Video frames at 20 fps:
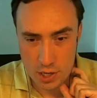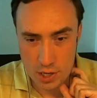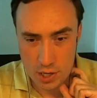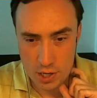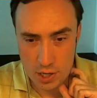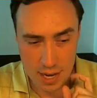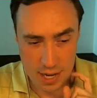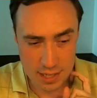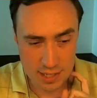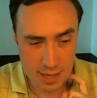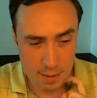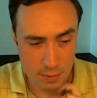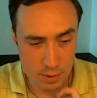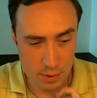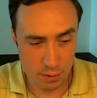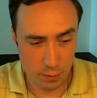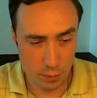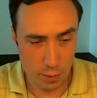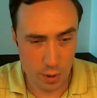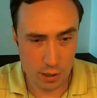in this
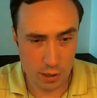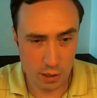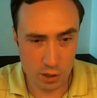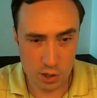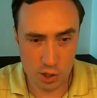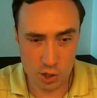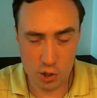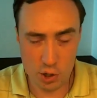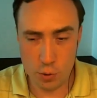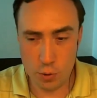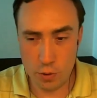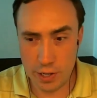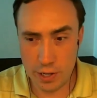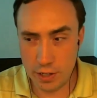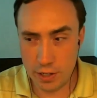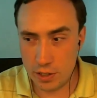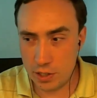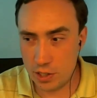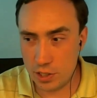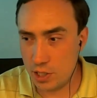concept of whitelisted U R
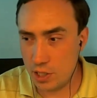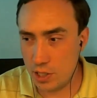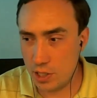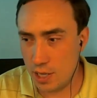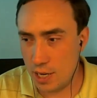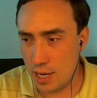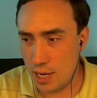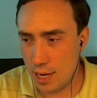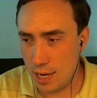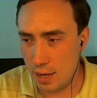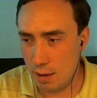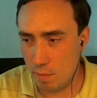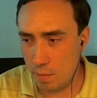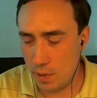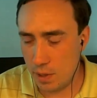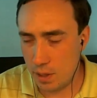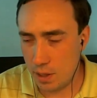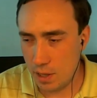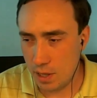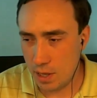Ls.
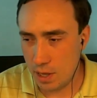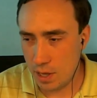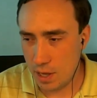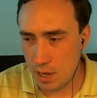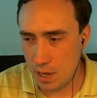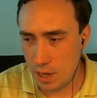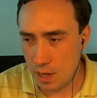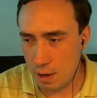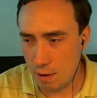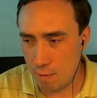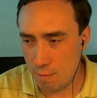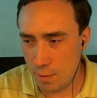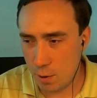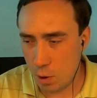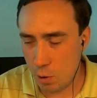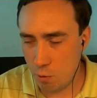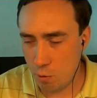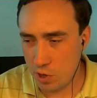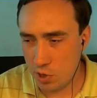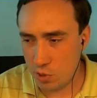Um, I've
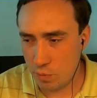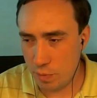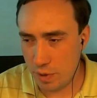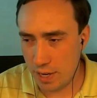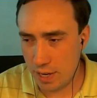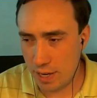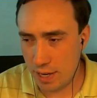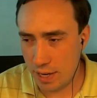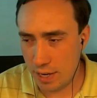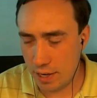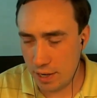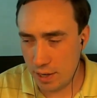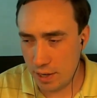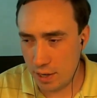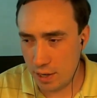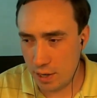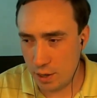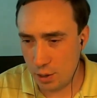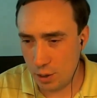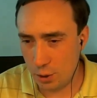always been
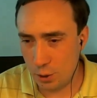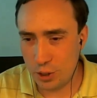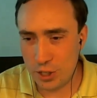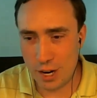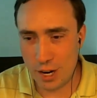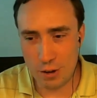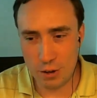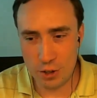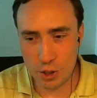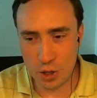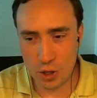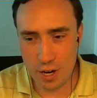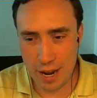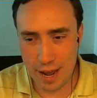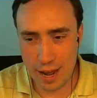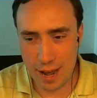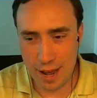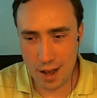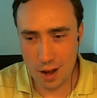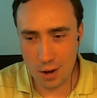a little challenged on
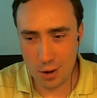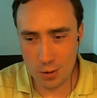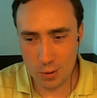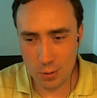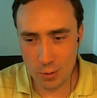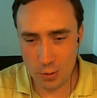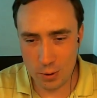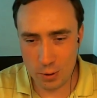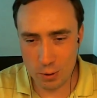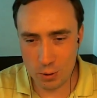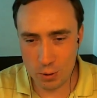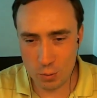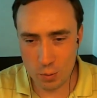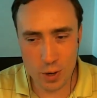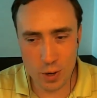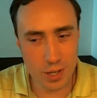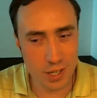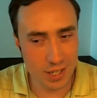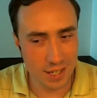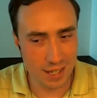how those
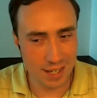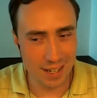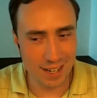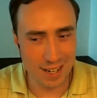work. Mm.